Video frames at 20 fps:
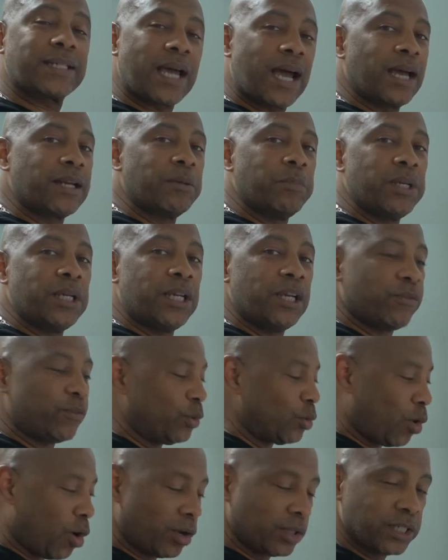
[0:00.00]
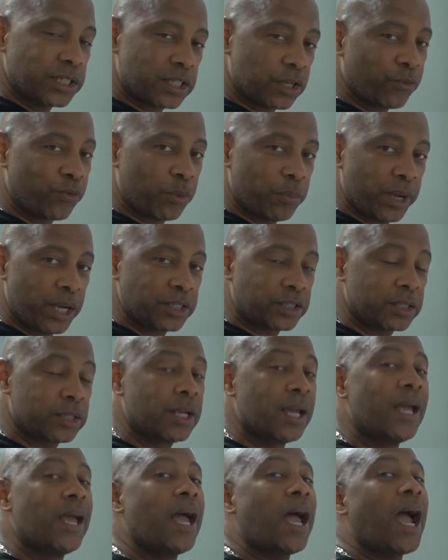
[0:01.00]
time to be giving you all this information.
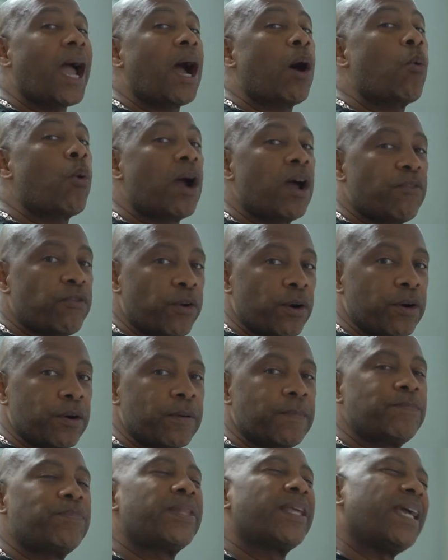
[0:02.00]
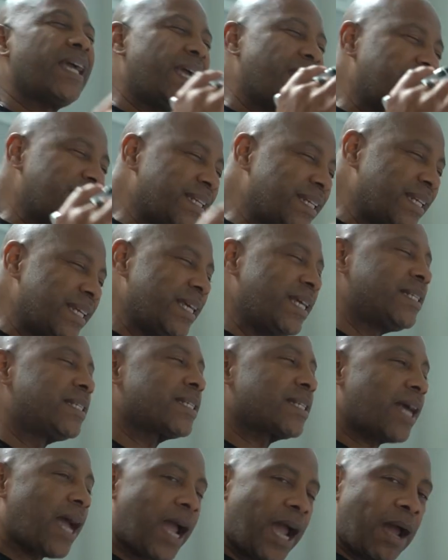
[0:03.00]
However, it needs
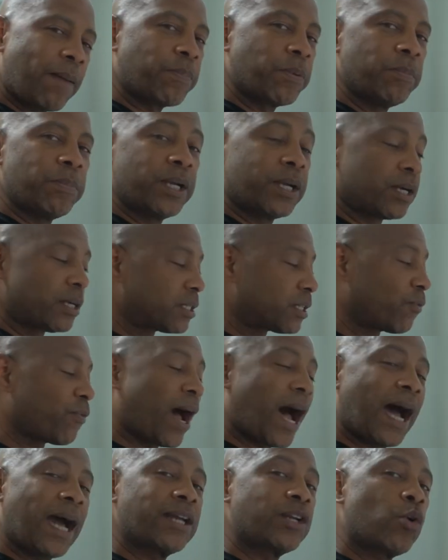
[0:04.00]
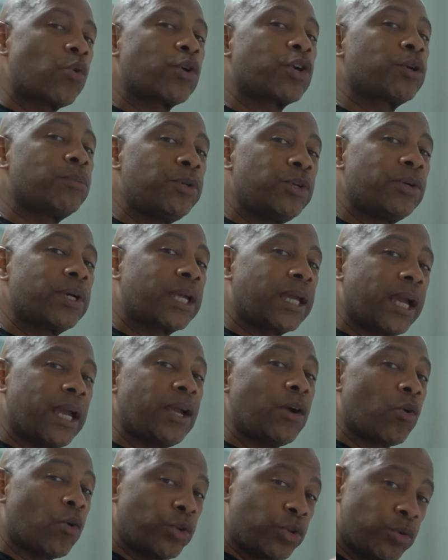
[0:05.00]
to happen because if I don't
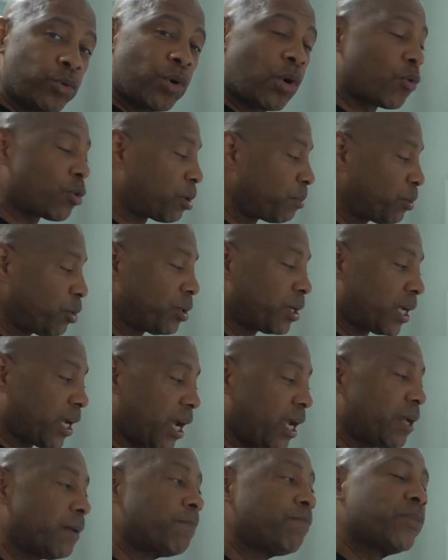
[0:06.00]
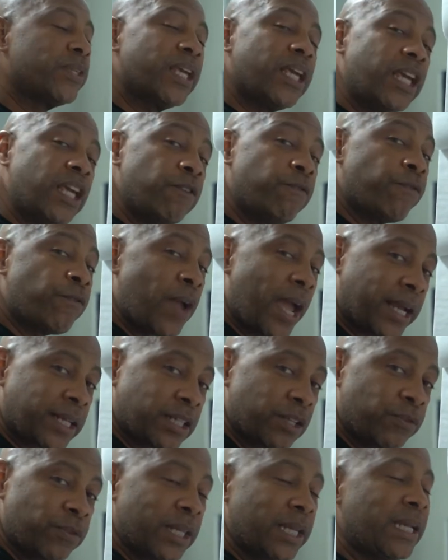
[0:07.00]
communicate or you don't communicate
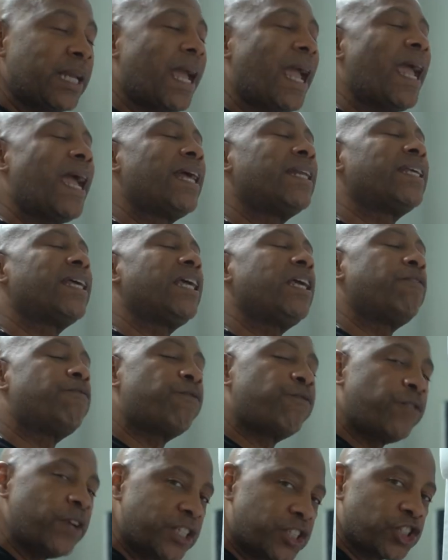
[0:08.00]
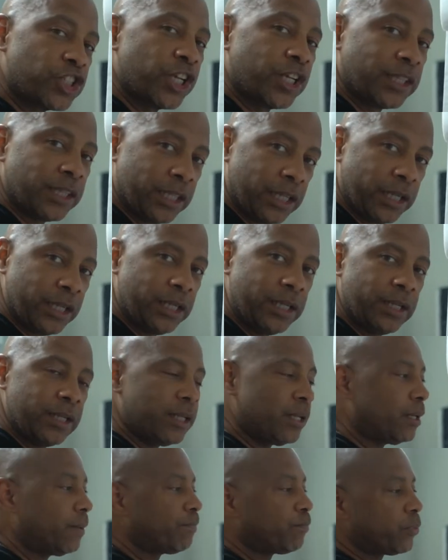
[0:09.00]
effectively and efficiently,
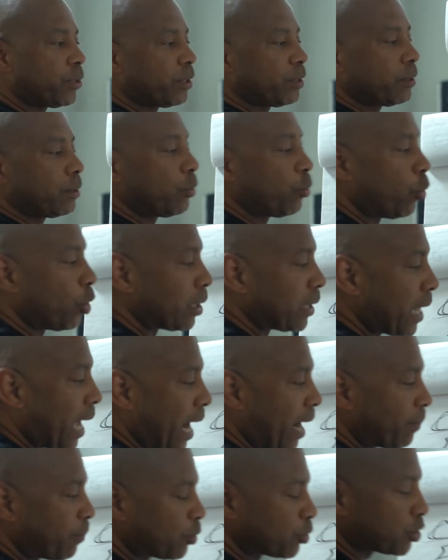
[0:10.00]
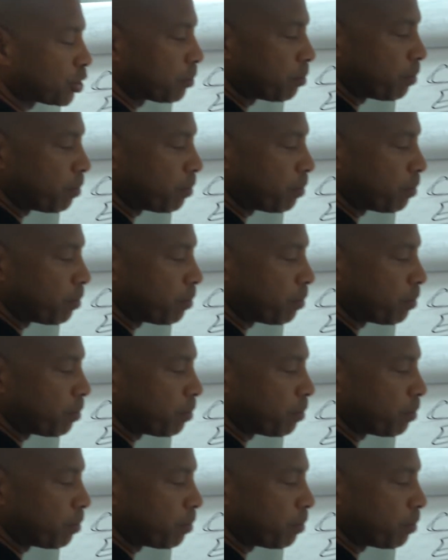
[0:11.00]
we're liable to